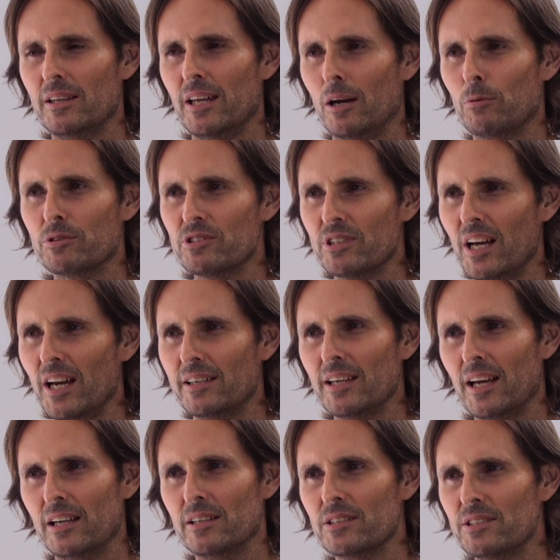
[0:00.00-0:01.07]
they will start
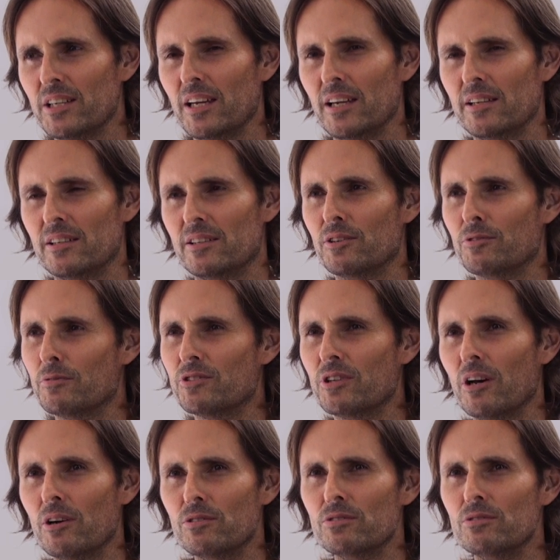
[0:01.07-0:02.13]
to understand the
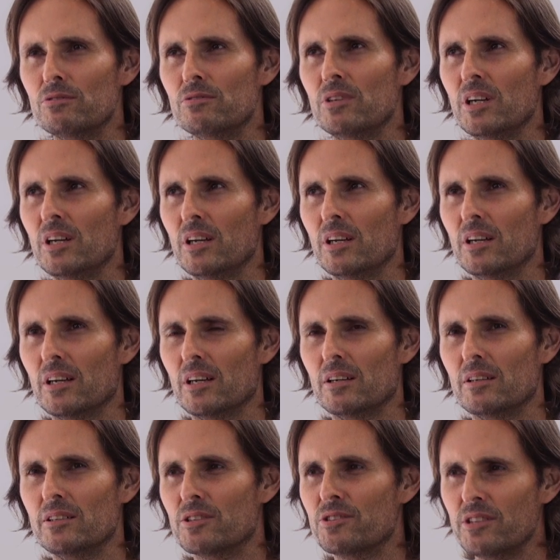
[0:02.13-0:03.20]
total
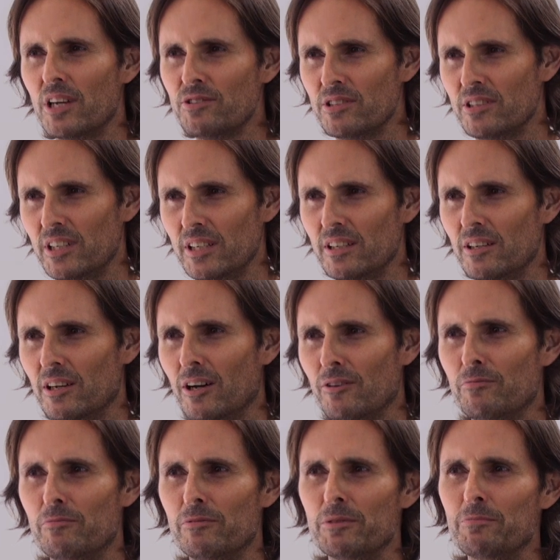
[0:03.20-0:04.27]
necessity
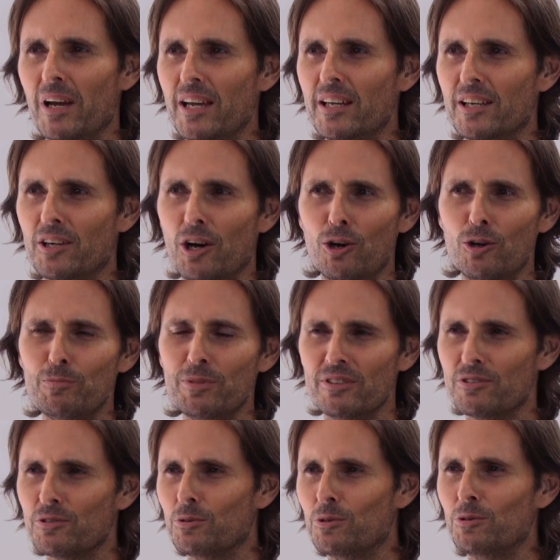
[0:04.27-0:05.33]
of remaining
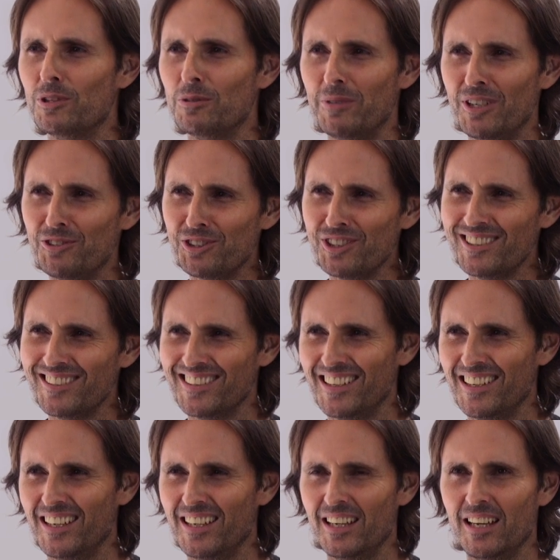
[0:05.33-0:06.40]
open to all emotion
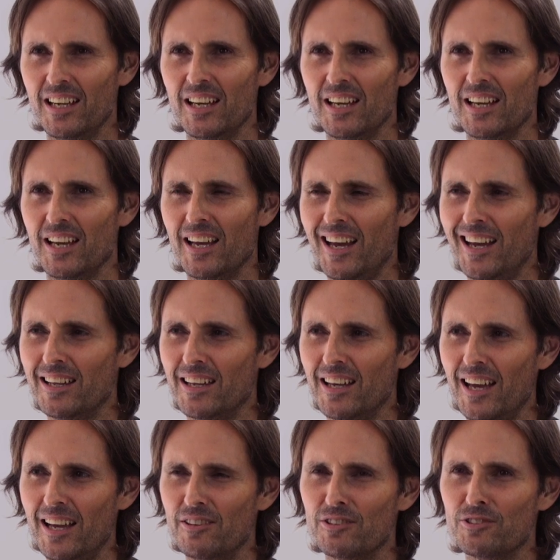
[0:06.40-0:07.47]

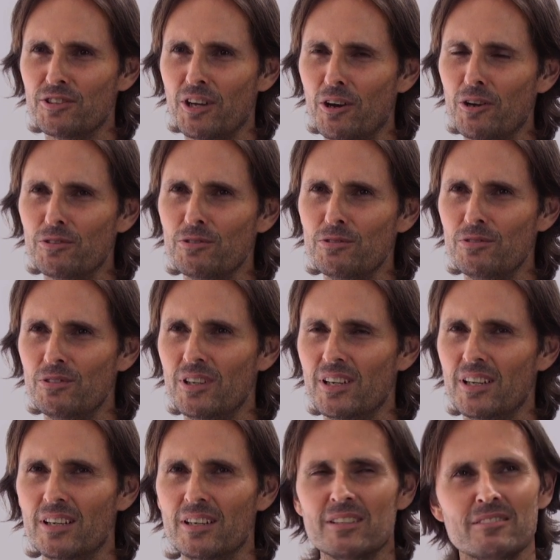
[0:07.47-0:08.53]
and the total,
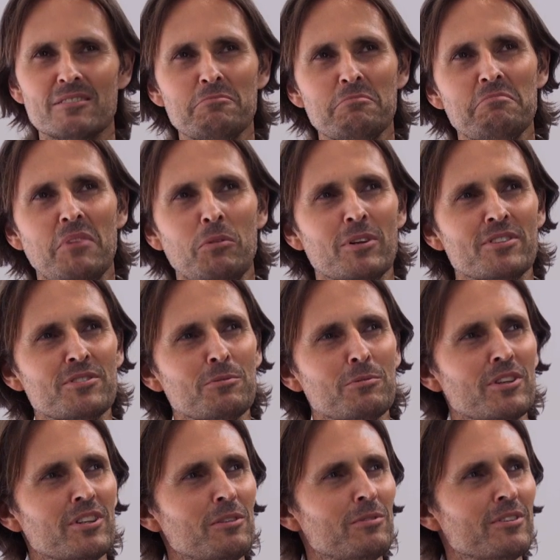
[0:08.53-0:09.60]
what's the
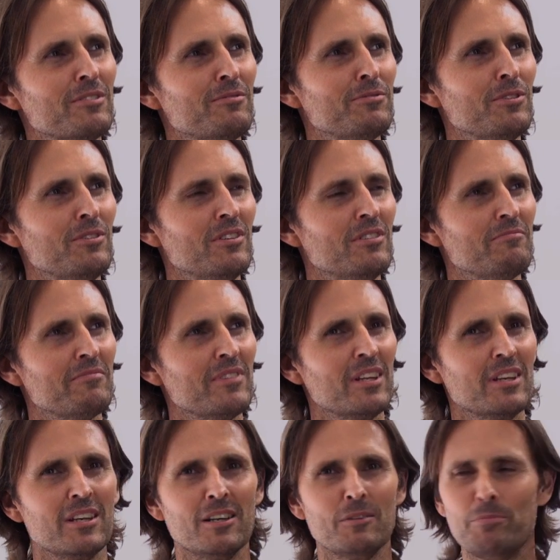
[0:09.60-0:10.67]
word I'm looking for?
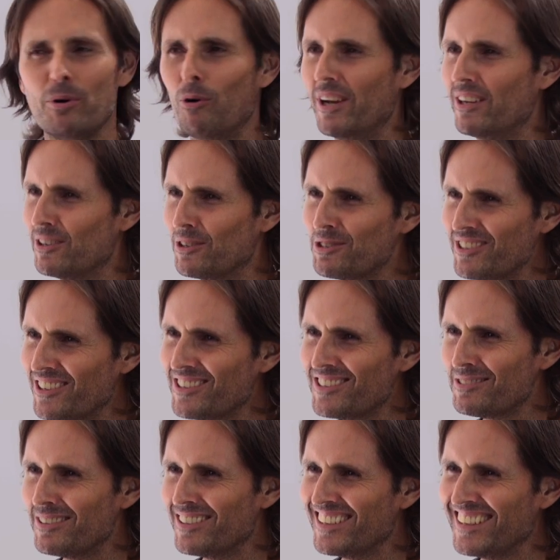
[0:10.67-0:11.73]

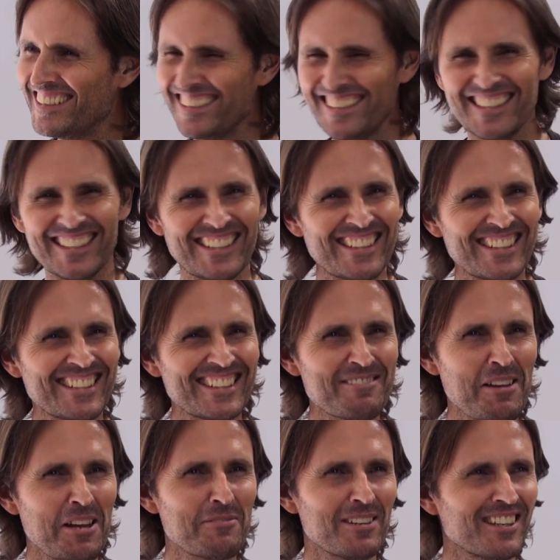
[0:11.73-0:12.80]
Pointlessness,
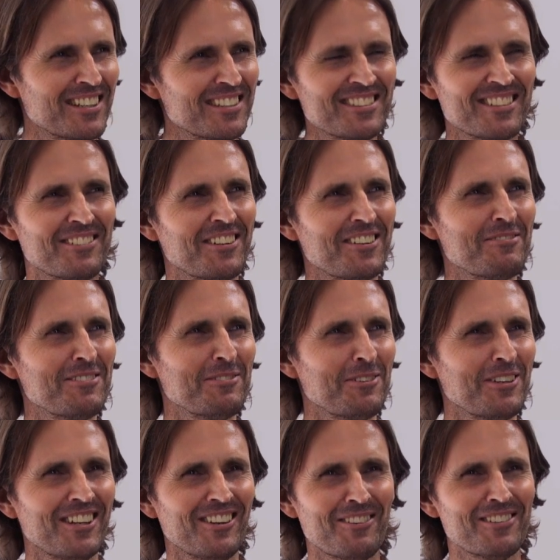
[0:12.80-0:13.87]
maybe it's not even the
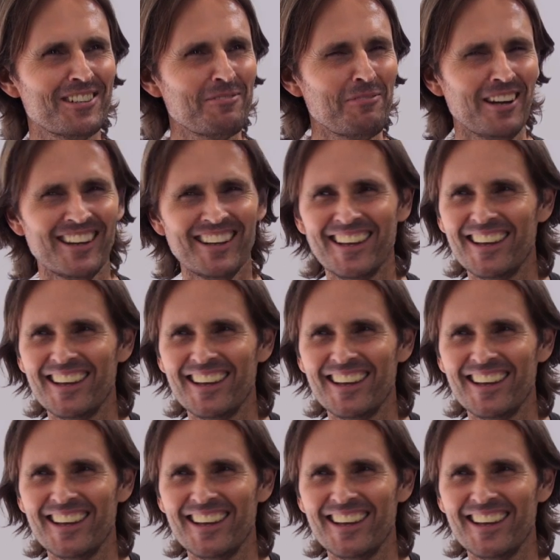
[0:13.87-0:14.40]
word I really want.